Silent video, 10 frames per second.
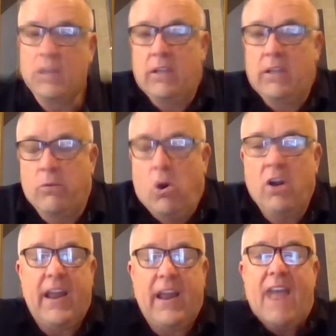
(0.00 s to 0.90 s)
We're all
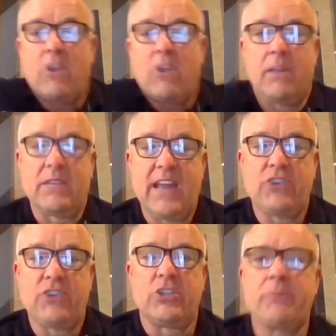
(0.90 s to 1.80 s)
going to have our
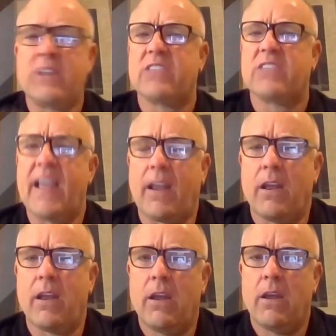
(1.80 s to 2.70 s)
limitations, but it's like,
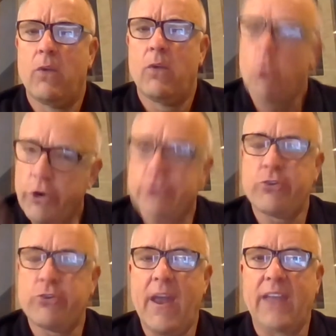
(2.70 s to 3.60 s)
where are your
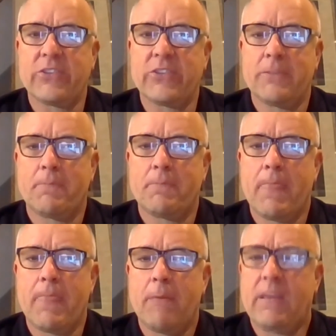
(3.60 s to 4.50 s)
strengths?
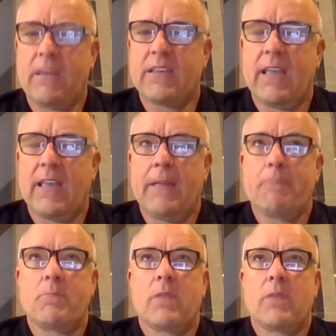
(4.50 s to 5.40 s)
Because
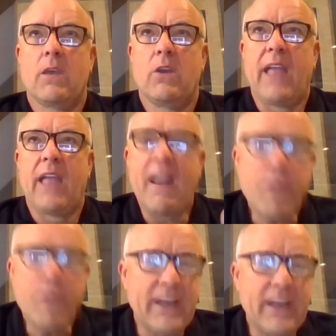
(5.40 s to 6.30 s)

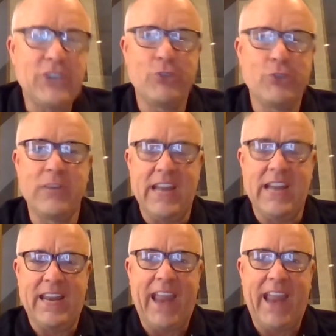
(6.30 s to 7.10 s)
everybody's unique.